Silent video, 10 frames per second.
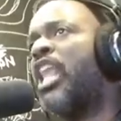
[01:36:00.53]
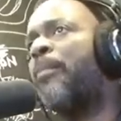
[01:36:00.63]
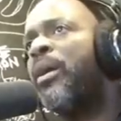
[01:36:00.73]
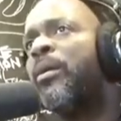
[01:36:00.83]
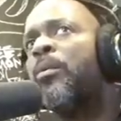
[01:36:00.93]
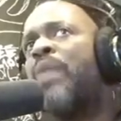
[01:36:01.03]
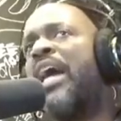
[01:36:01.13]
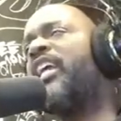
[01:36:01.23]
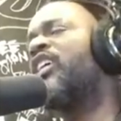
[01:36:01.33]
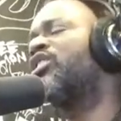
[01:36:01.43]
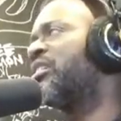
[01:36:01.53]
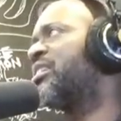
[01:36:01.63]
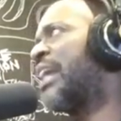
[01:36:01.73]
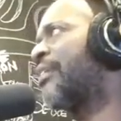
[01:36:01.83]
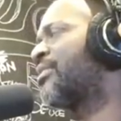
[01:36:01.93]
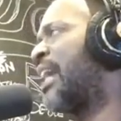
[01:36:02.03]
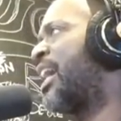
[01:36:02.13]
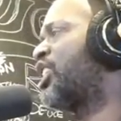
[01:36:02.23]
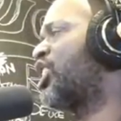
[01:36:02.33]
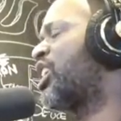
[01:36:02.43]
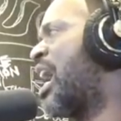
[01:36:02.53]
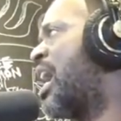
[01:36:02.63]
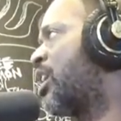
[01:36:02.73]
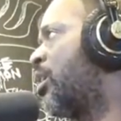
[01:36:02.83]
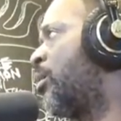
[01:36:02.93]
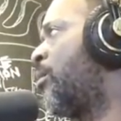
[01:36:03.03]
they bring them right here to the south side of Chicago.